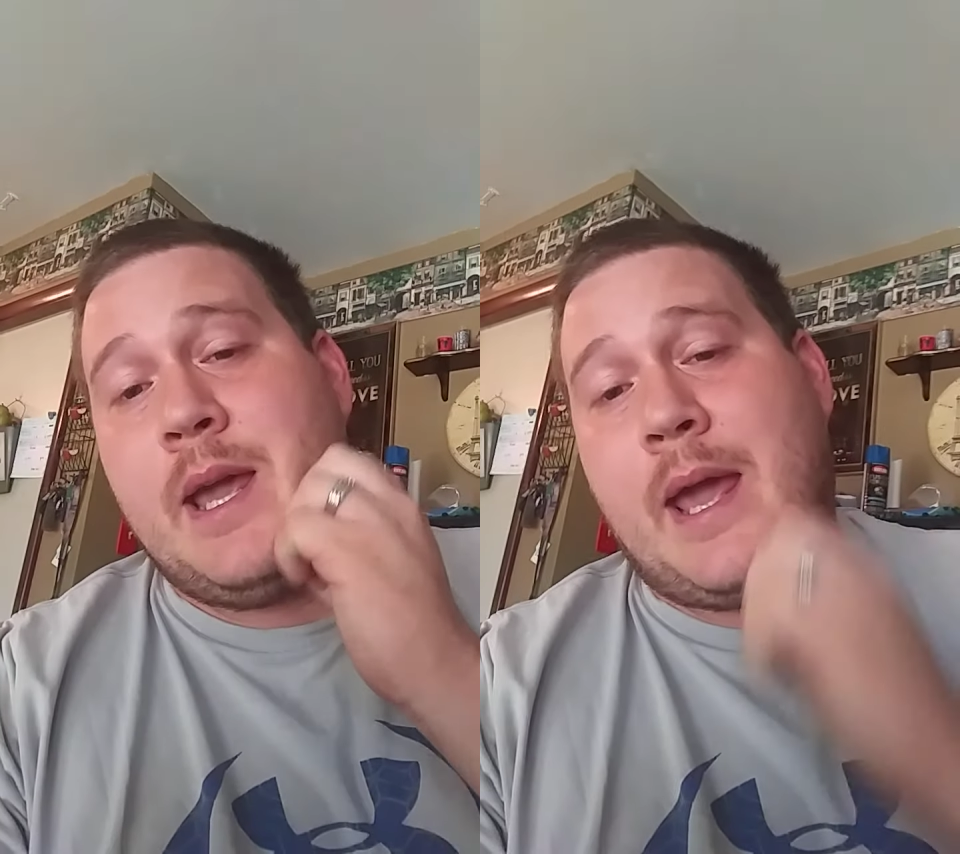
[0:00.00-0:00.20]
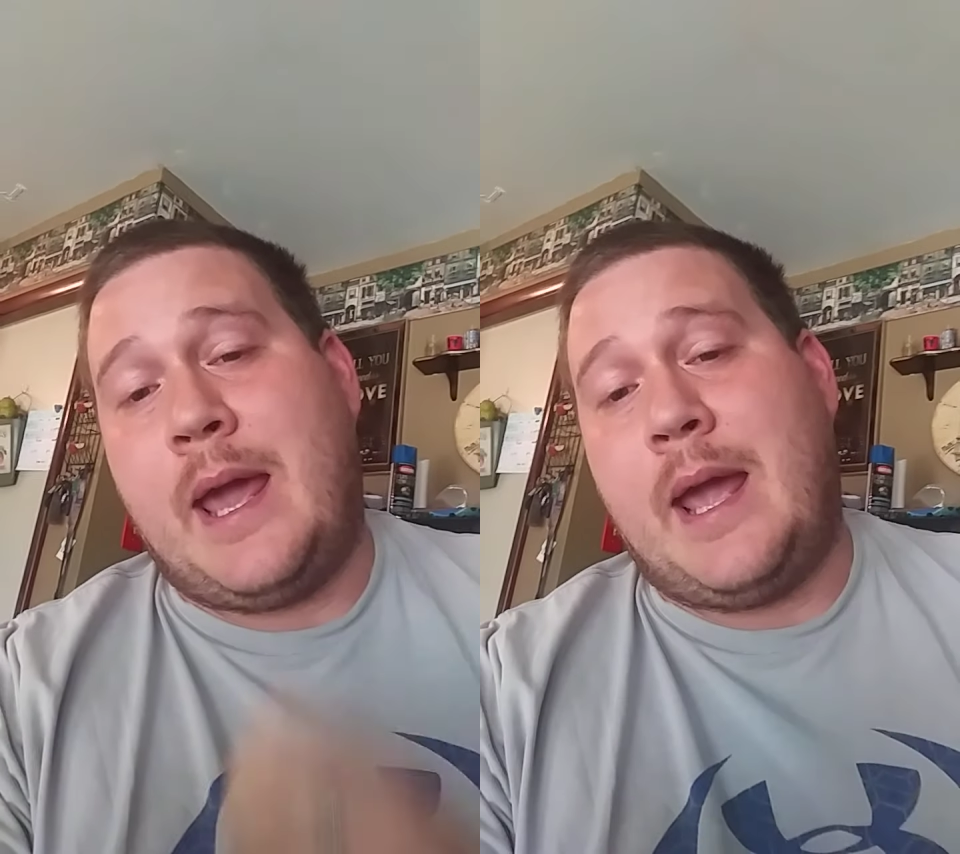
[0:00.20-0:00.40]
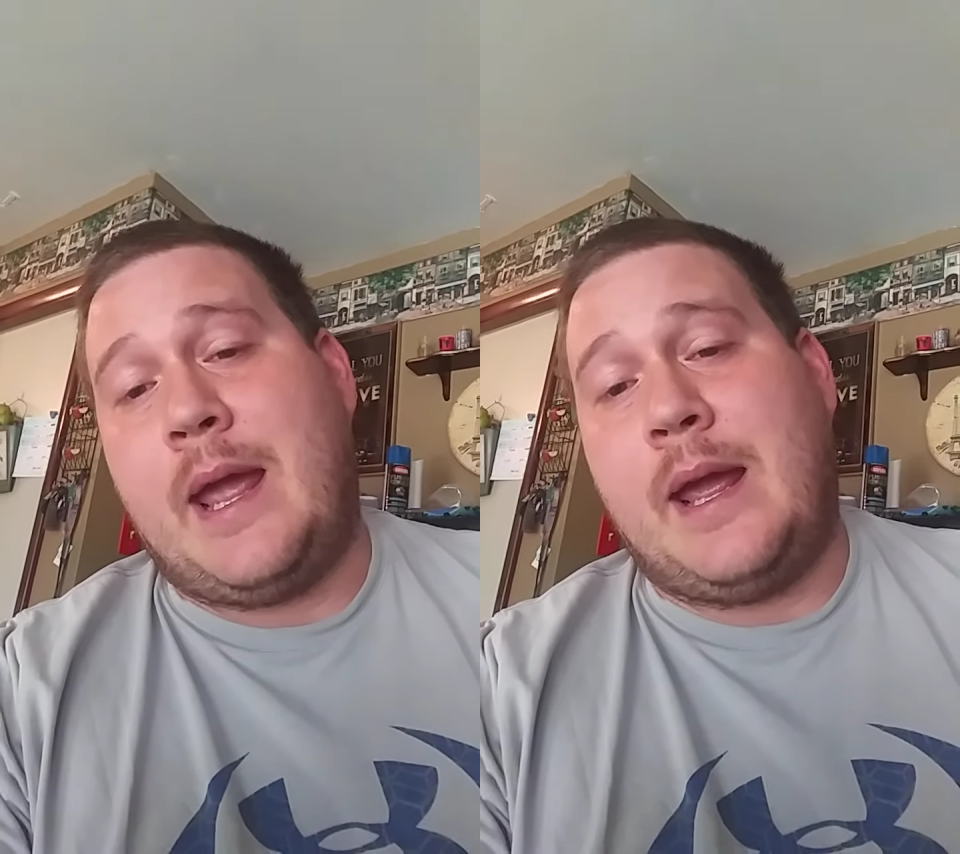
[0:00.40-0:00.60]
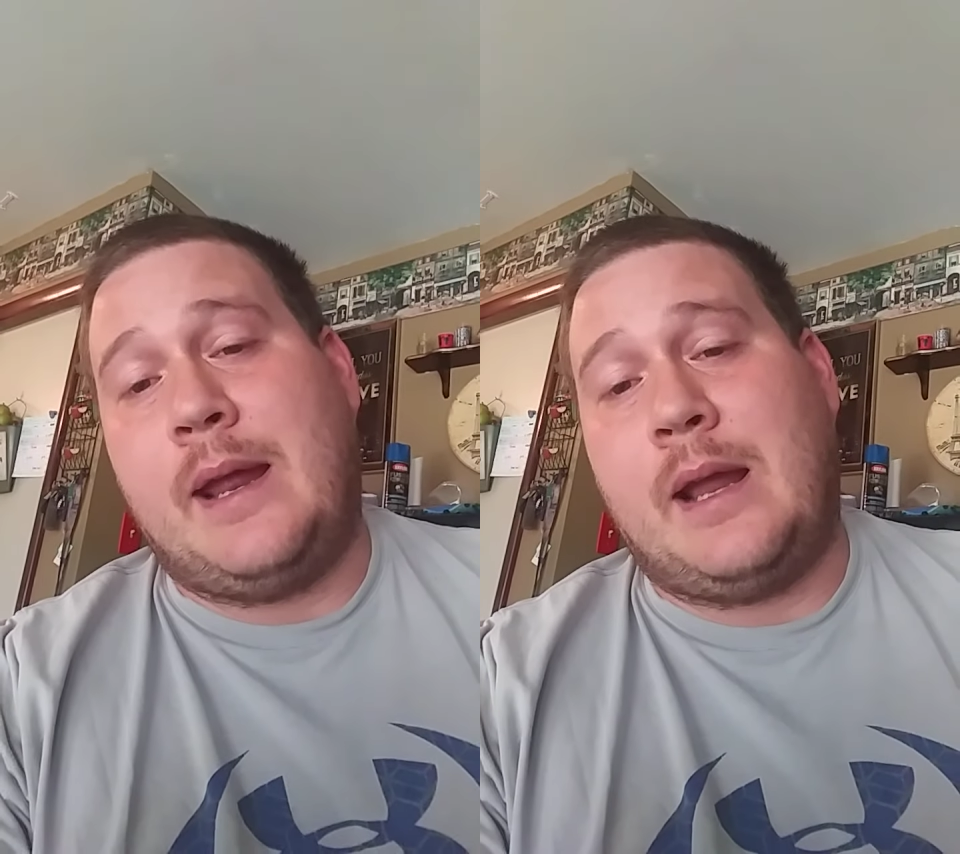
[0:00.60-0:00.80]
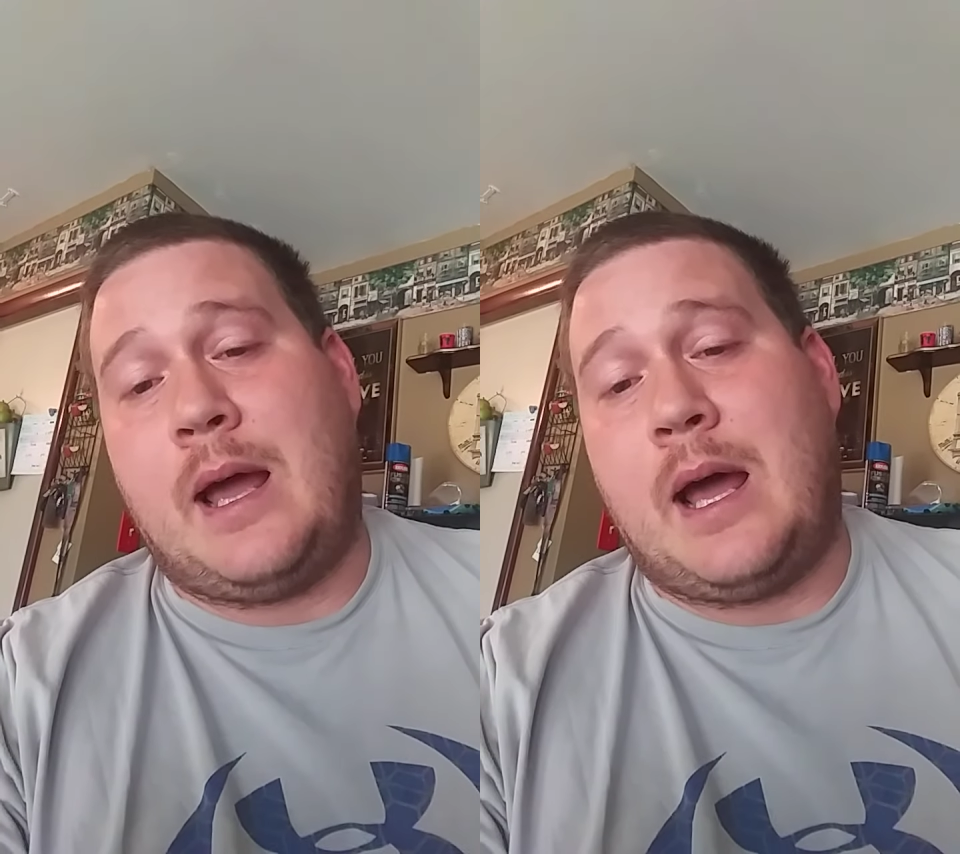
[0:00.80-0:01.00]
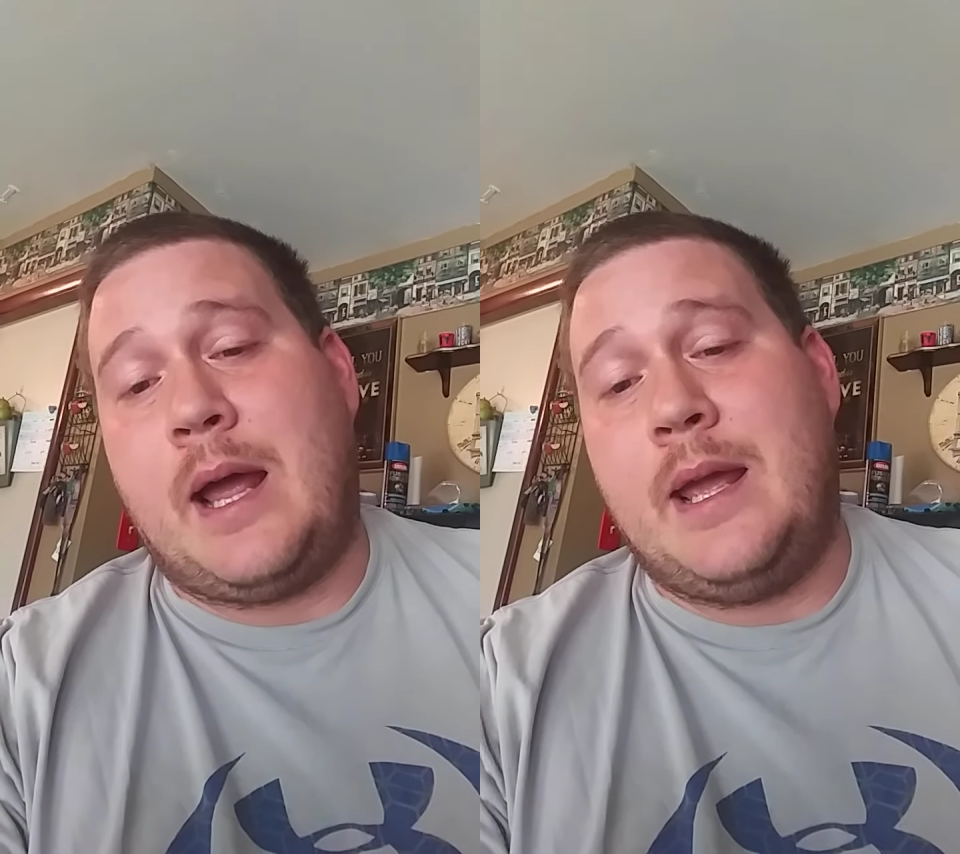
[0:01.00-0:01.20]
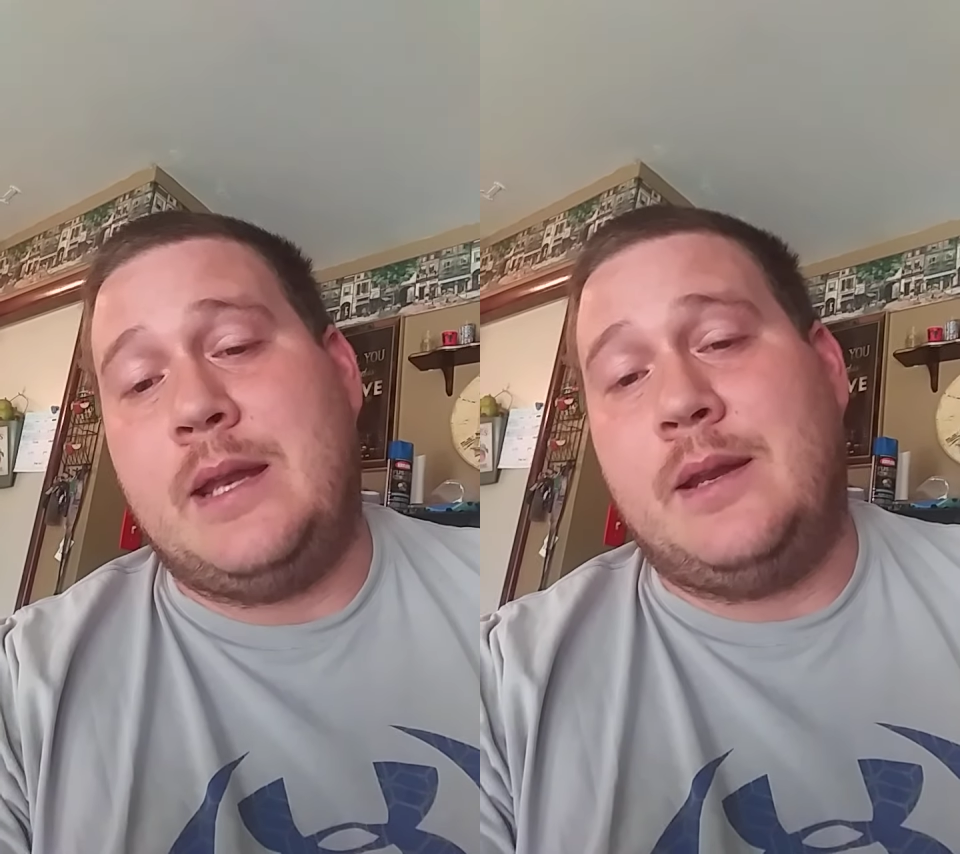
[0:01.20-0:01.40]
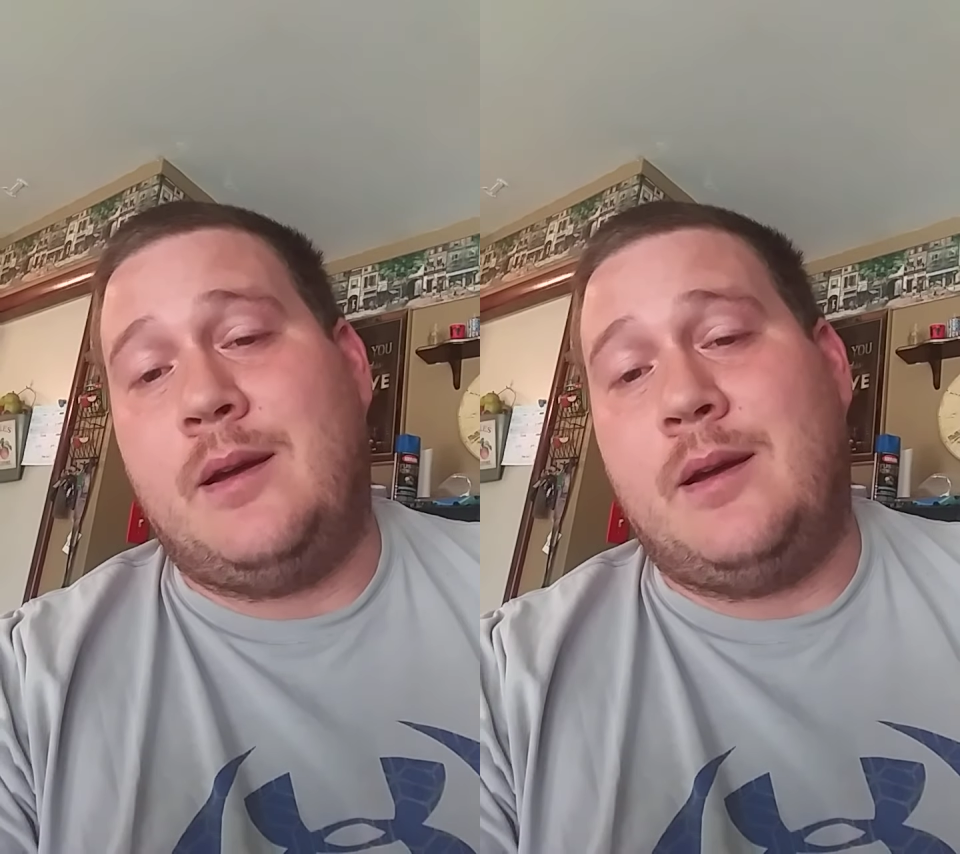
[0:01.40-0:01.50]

And I ended